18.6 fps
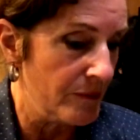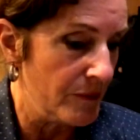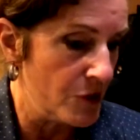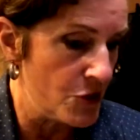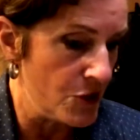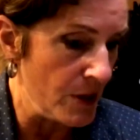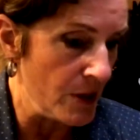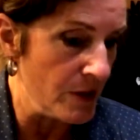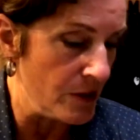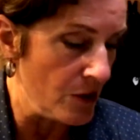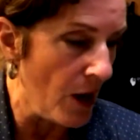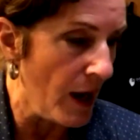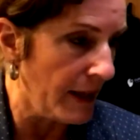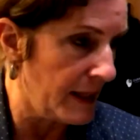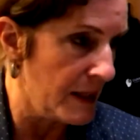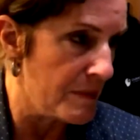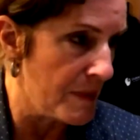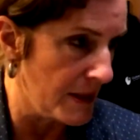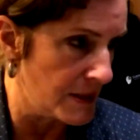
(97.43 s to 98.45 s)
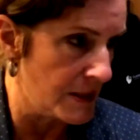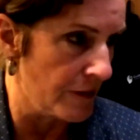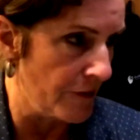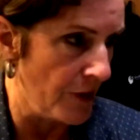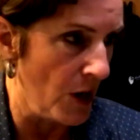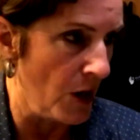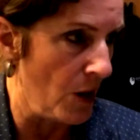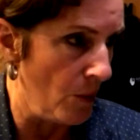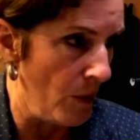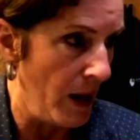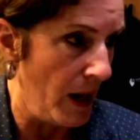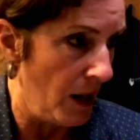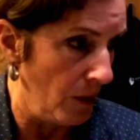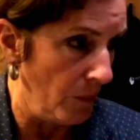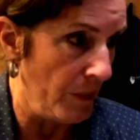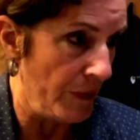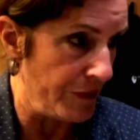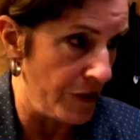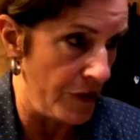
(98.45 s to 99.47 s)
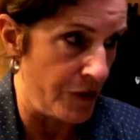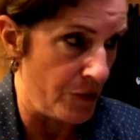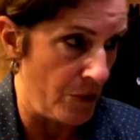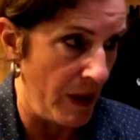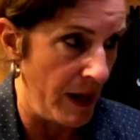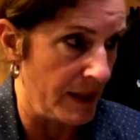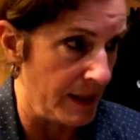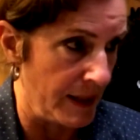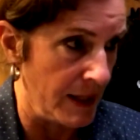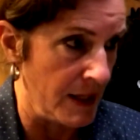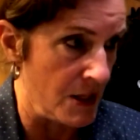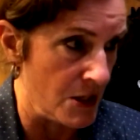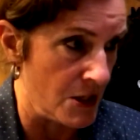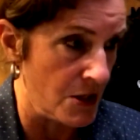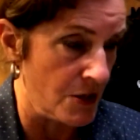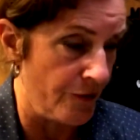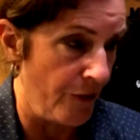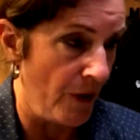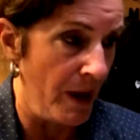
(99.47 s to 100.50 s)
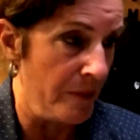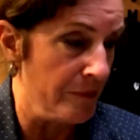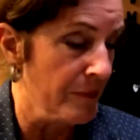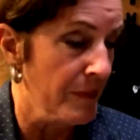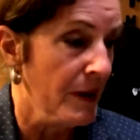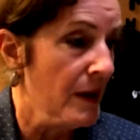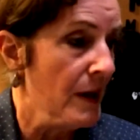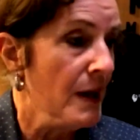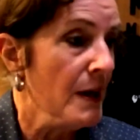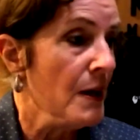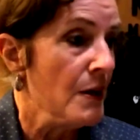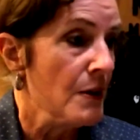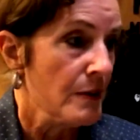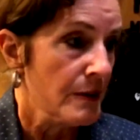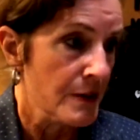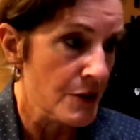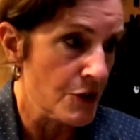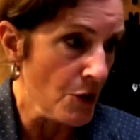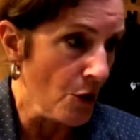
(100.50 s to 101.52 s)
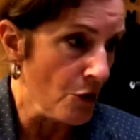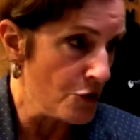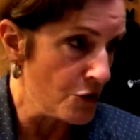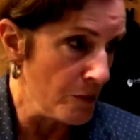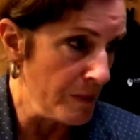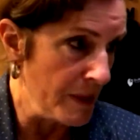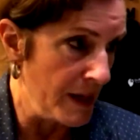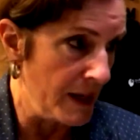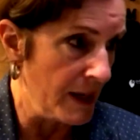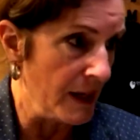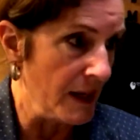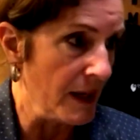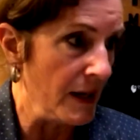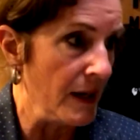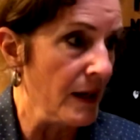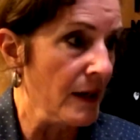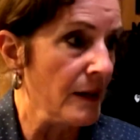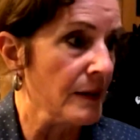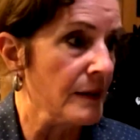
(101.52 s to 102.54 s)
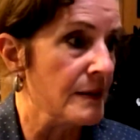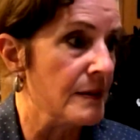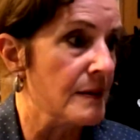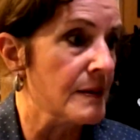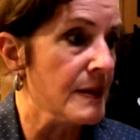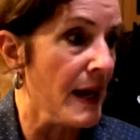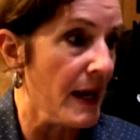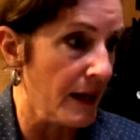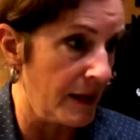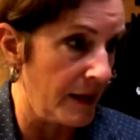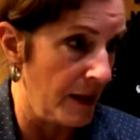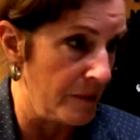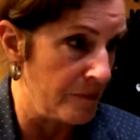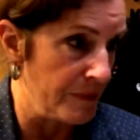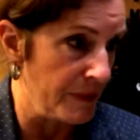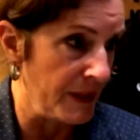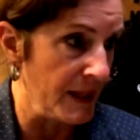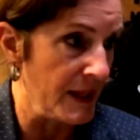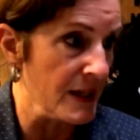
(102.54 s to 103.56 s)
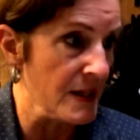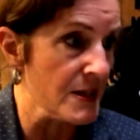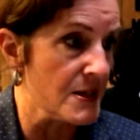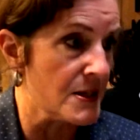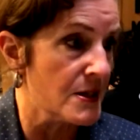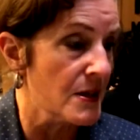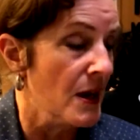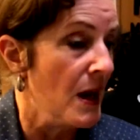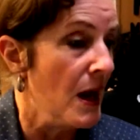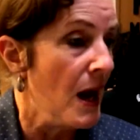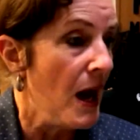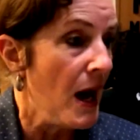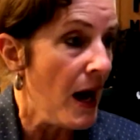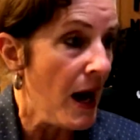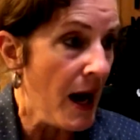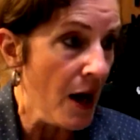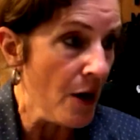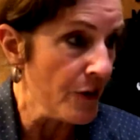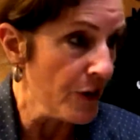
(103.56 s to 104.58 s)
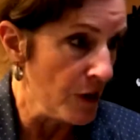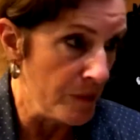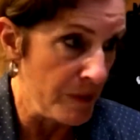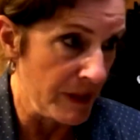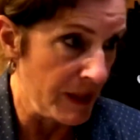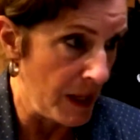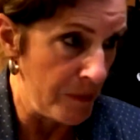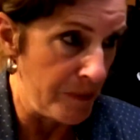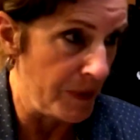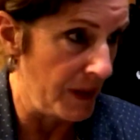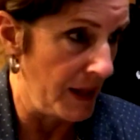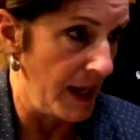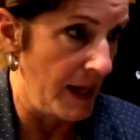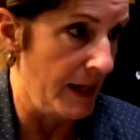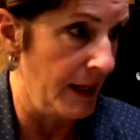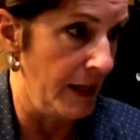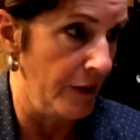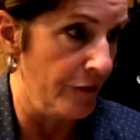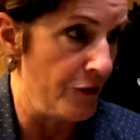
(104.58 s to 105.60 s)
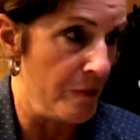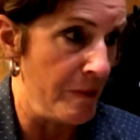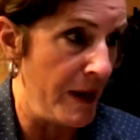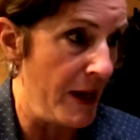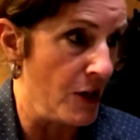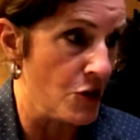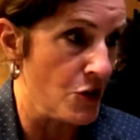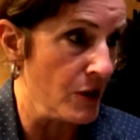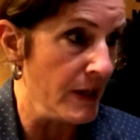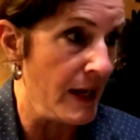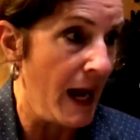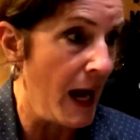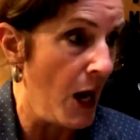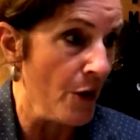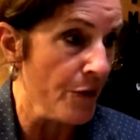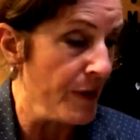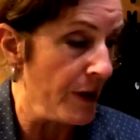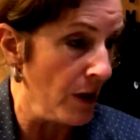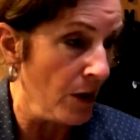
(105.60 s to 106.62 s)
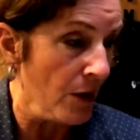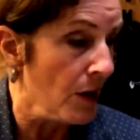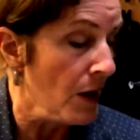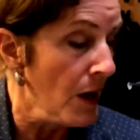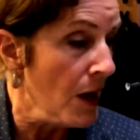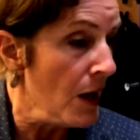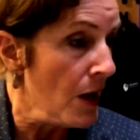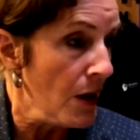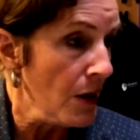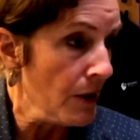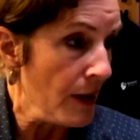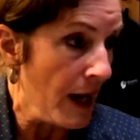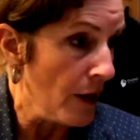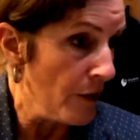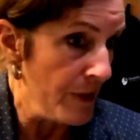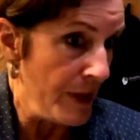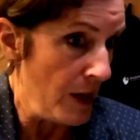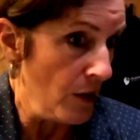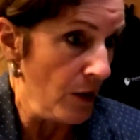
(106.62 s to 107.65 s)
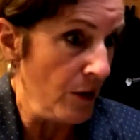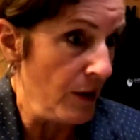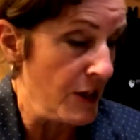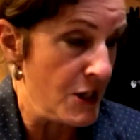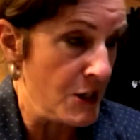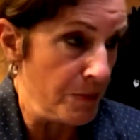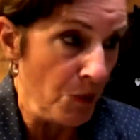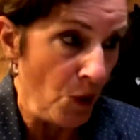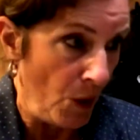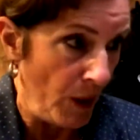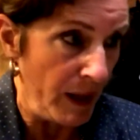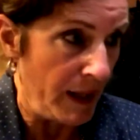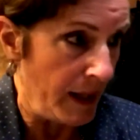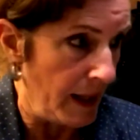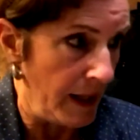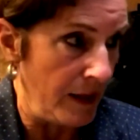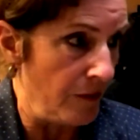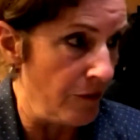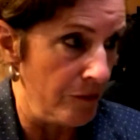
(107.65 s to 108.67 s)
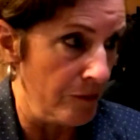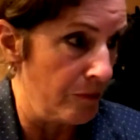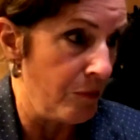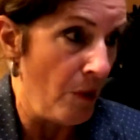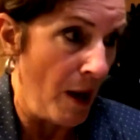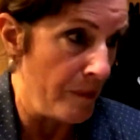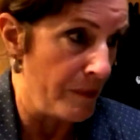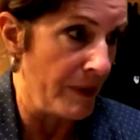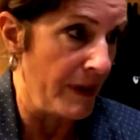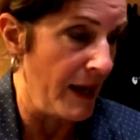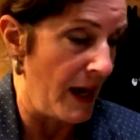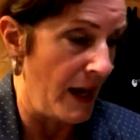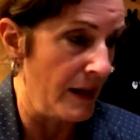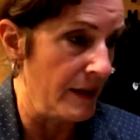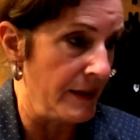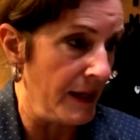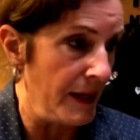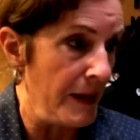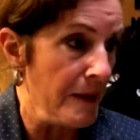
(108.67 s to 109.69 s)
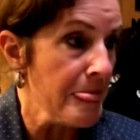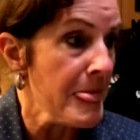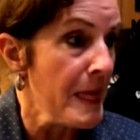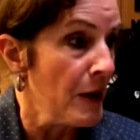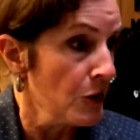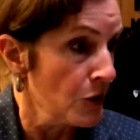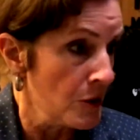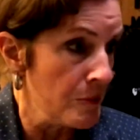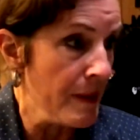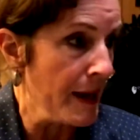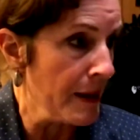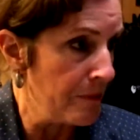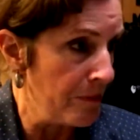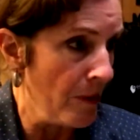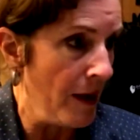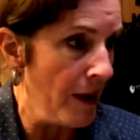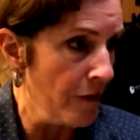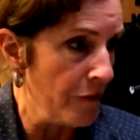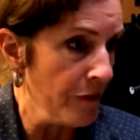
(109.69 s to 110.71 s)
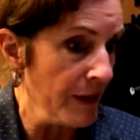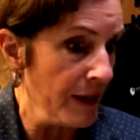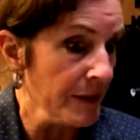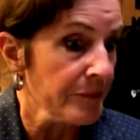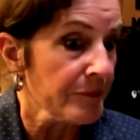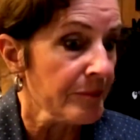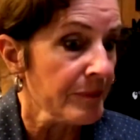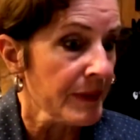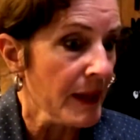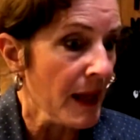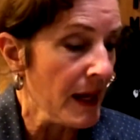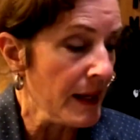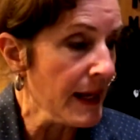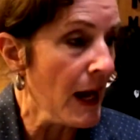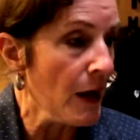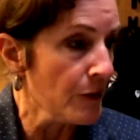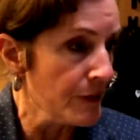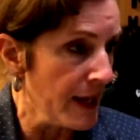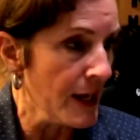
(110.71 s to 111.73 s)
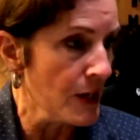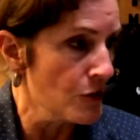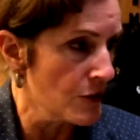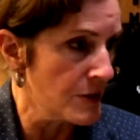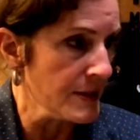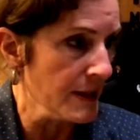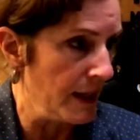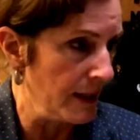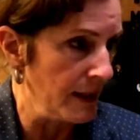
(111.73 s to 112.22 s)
She documents it very well what the threat is from the social media tech companies, how they're manipulating information, how they're how they're exploiting propaganda to make profit and how dangerous that